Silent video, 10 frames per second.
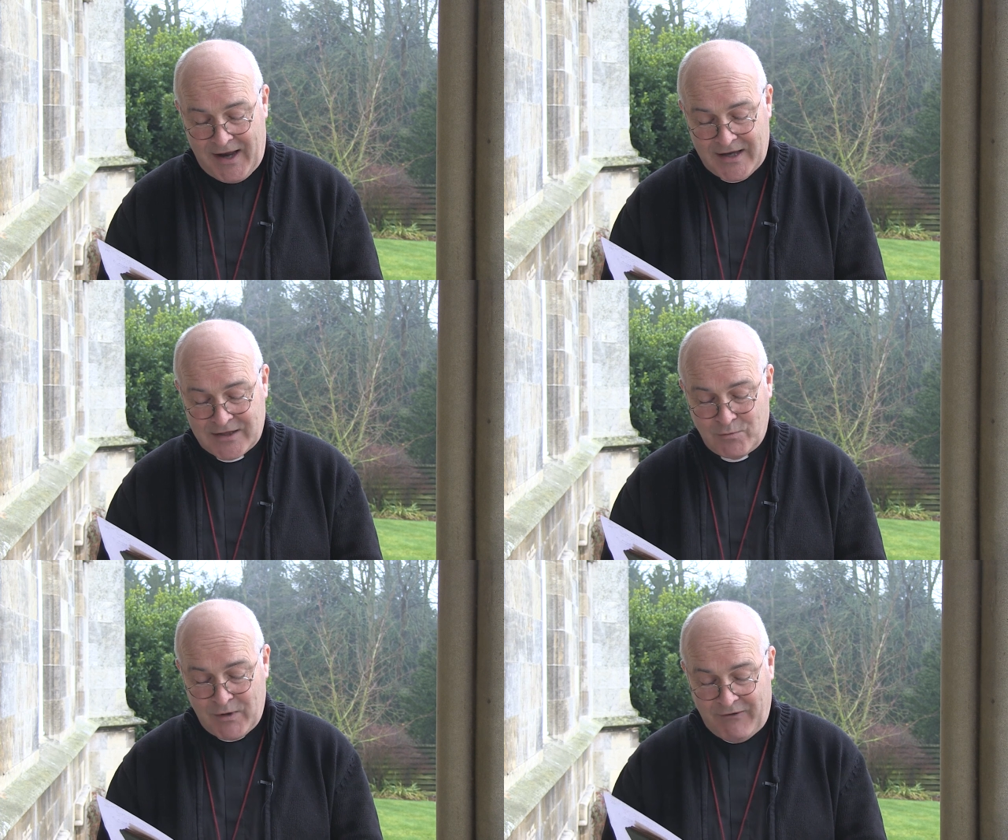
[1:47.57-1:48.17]

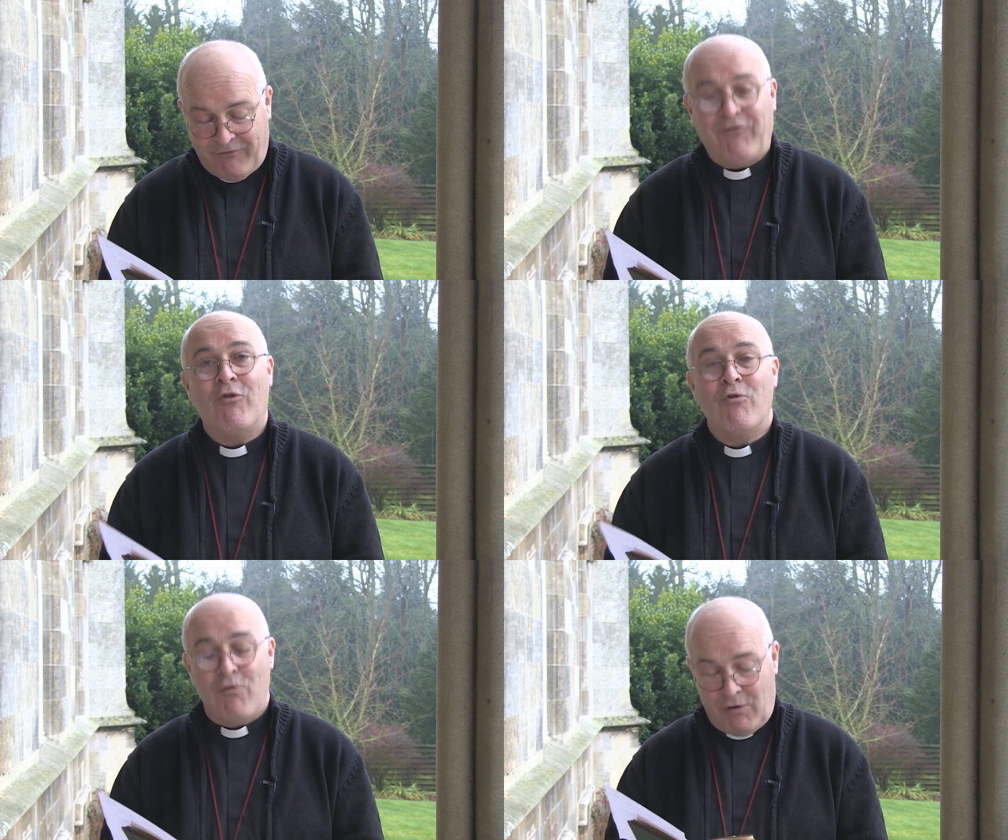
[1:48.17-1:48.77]
as we
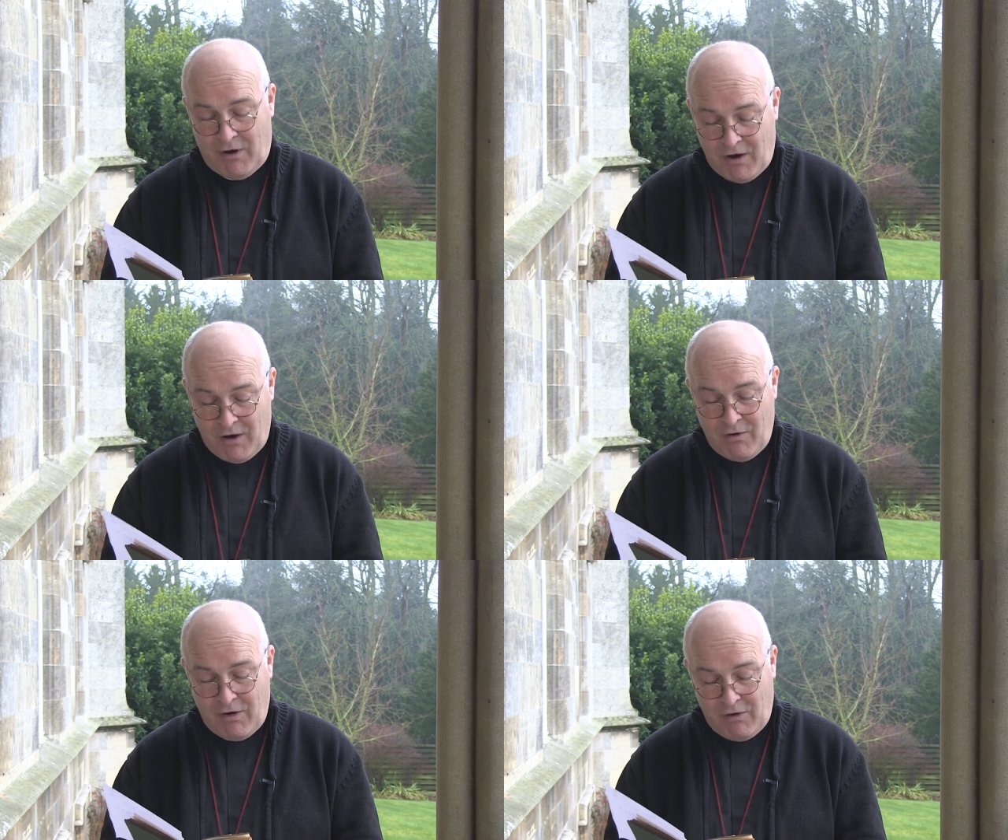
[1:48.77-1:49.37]
fall
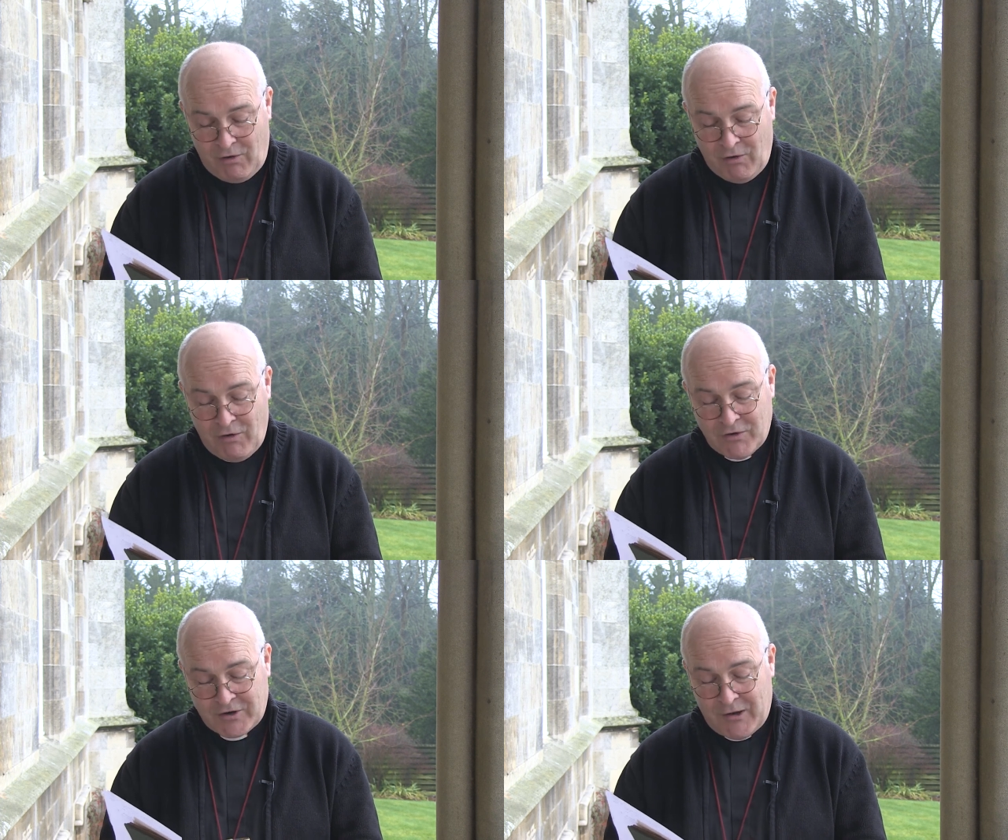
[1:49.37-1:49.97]

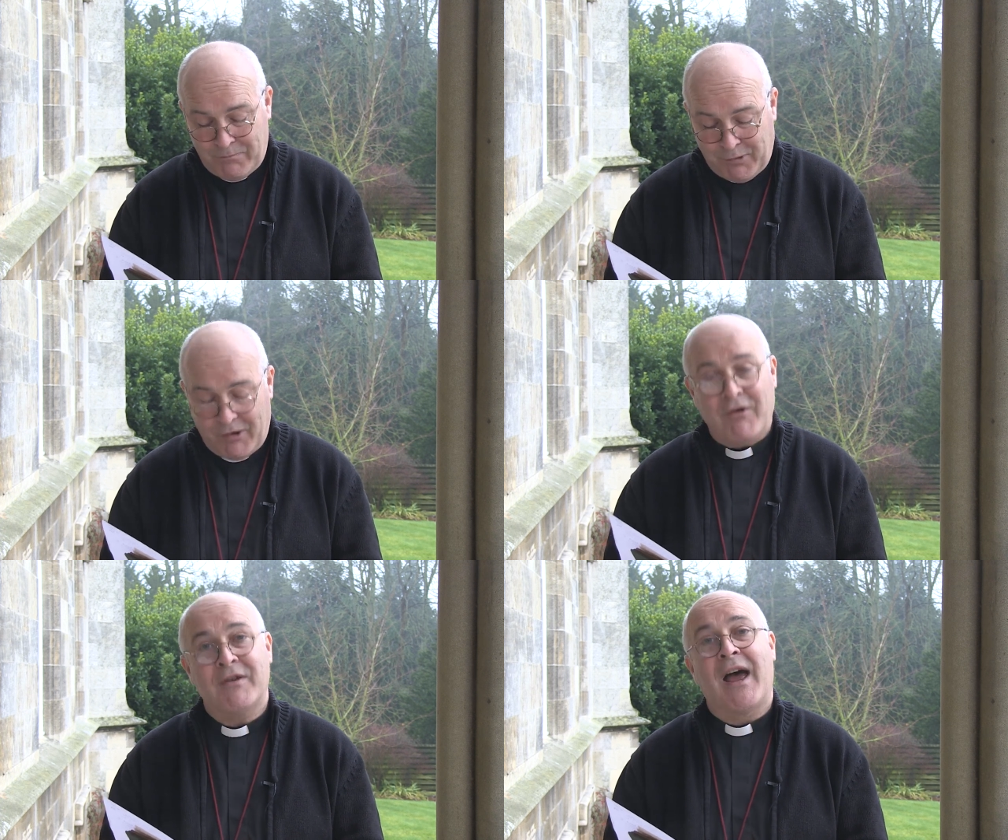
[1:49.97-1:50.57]
o'er-awed
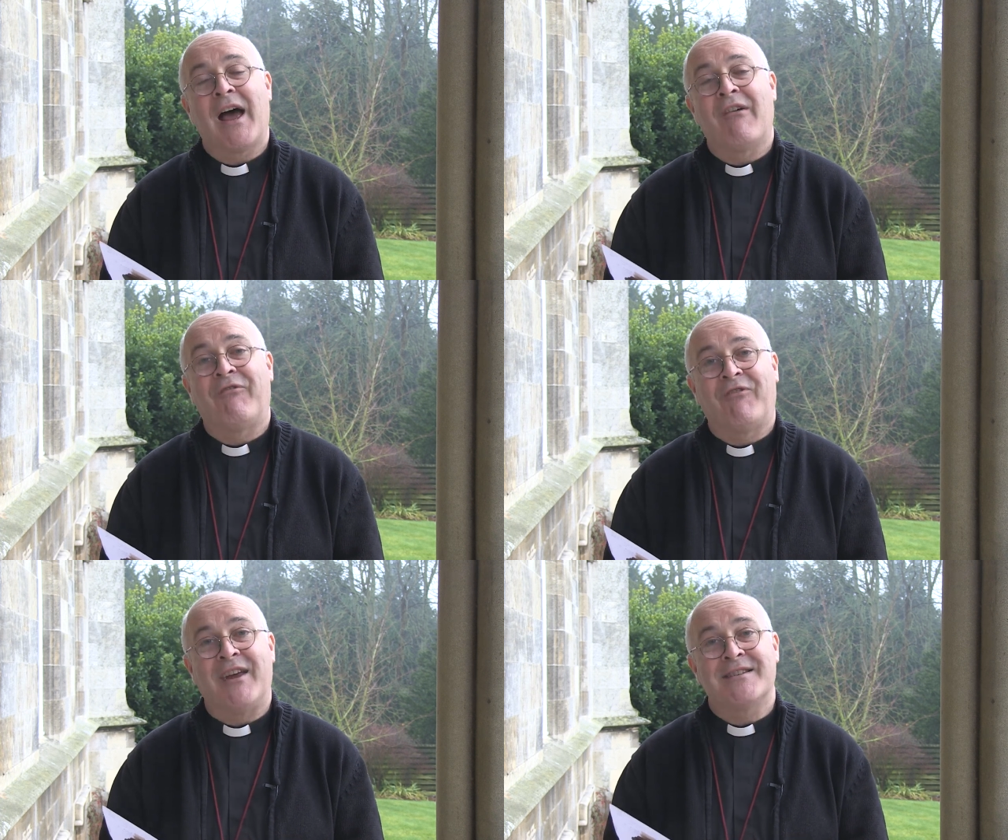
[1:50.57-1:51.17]
upon our
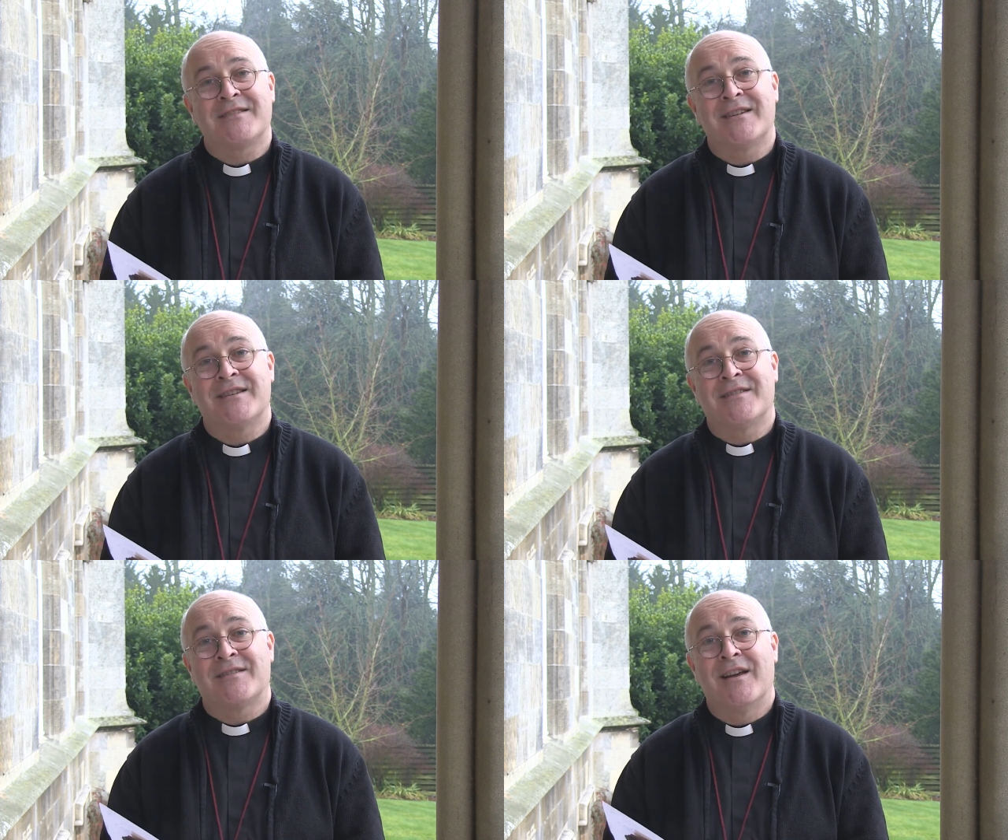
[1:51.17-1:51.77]

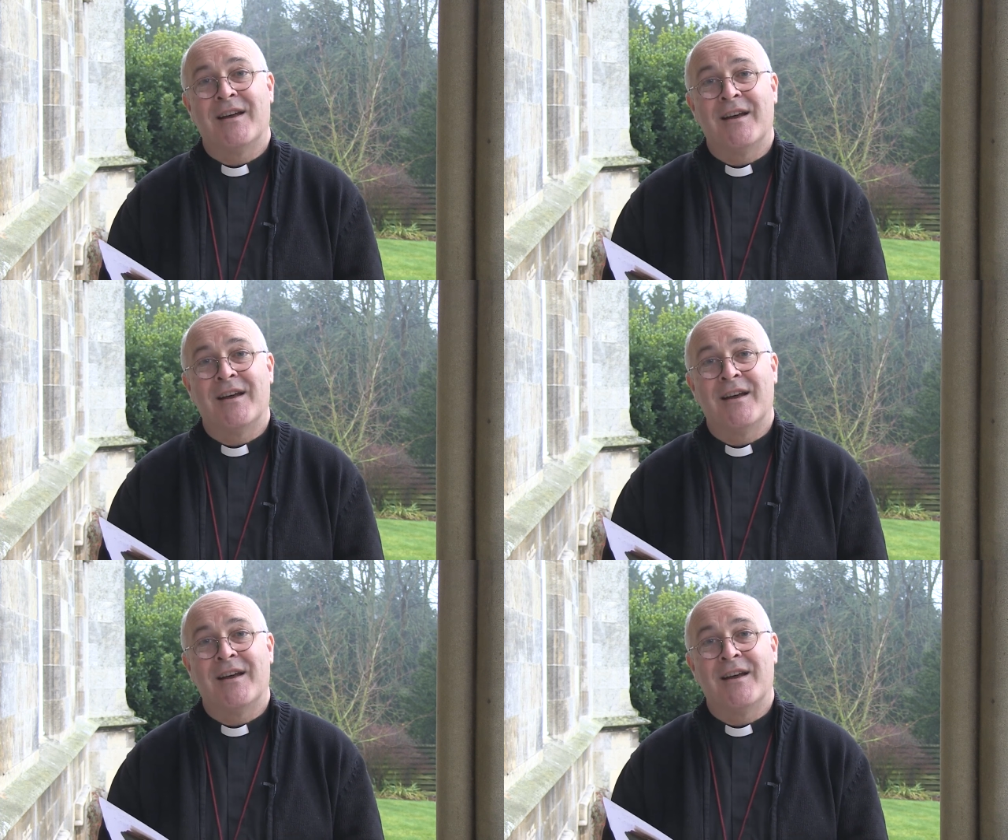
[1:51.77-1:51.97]
faces